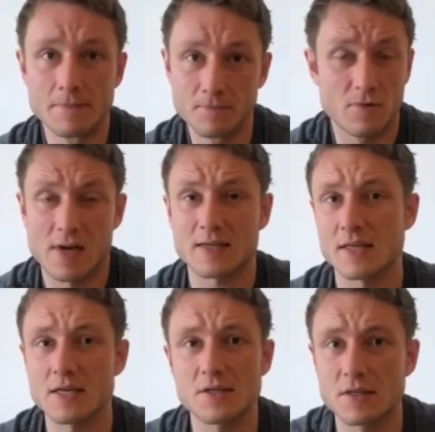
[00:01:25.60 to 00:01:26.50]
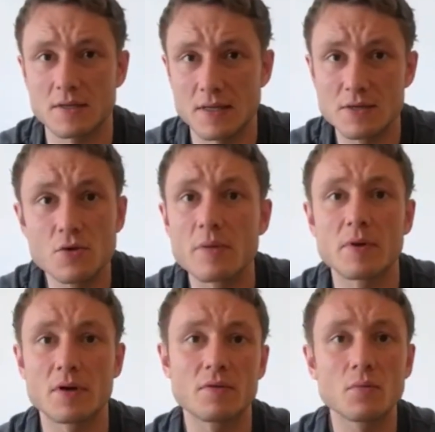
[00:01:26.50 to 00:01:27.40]
relaxation and
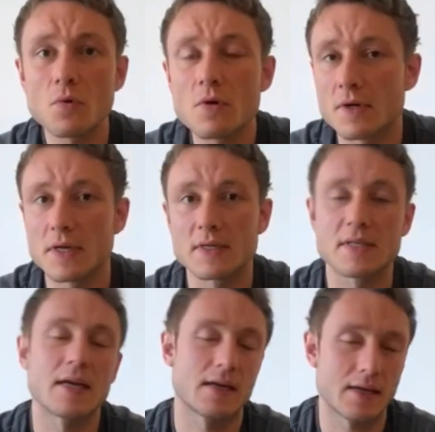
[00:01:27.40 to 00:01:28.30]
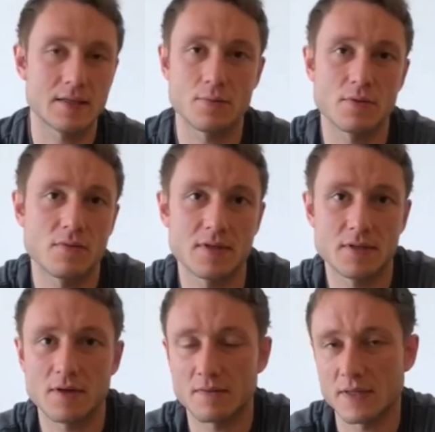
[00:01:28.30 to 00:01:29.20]
enjoyment of the walk and staying connected with your friends
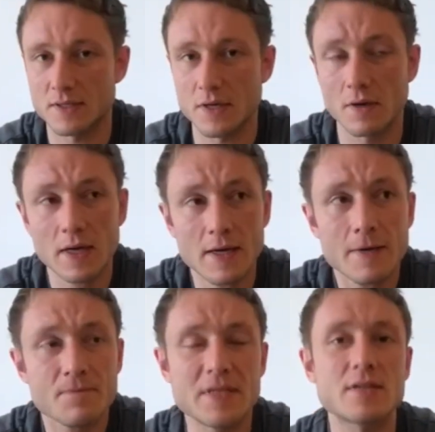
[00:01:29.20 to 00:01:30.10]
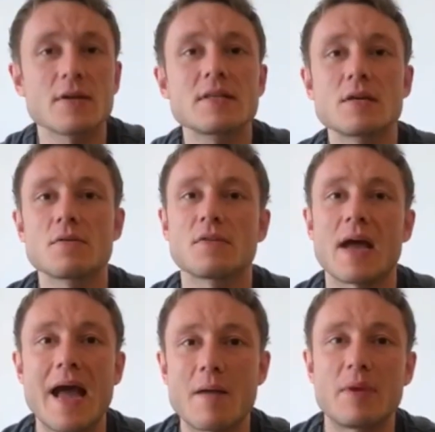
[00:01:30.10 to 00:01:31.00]
kind of thing. So this idea of the
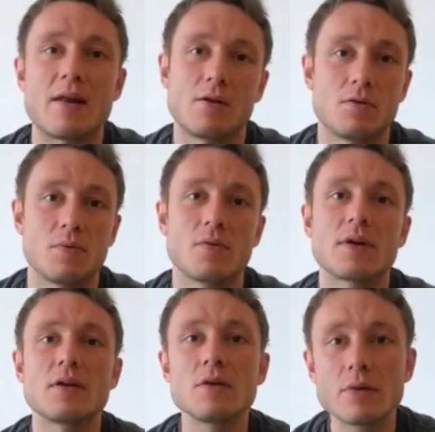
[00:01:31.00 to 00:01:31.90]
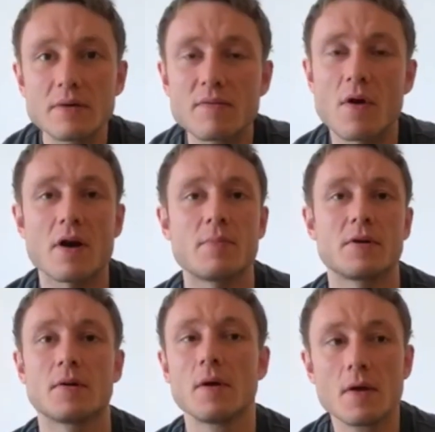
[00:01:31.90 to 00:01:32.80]
habit loop, you're in a new
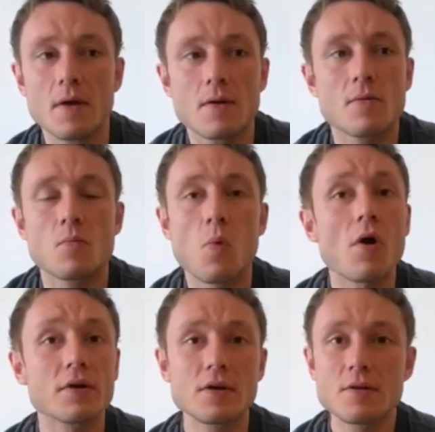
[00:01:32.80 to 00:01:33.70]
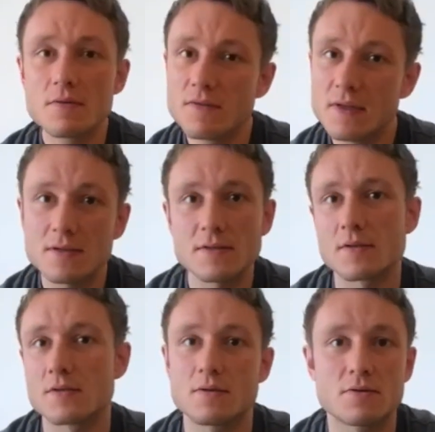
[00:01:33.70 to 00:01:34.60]
environment. What new things
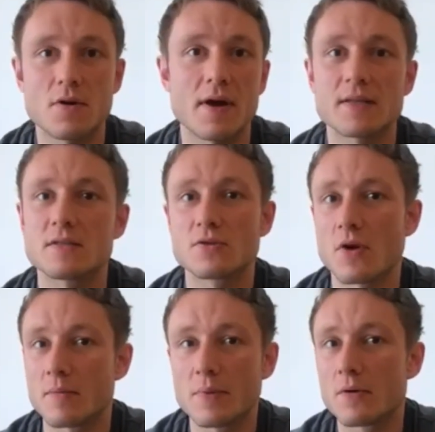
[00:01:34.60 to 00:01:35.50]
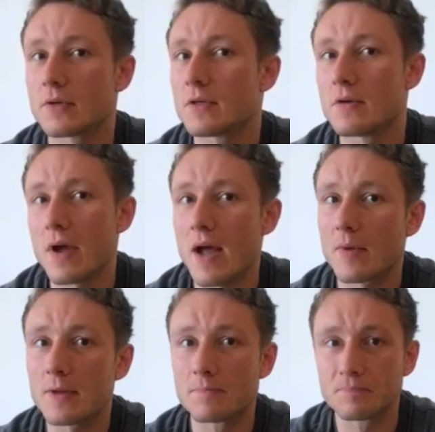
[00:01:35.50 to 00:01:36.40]
could you try and build a new habit?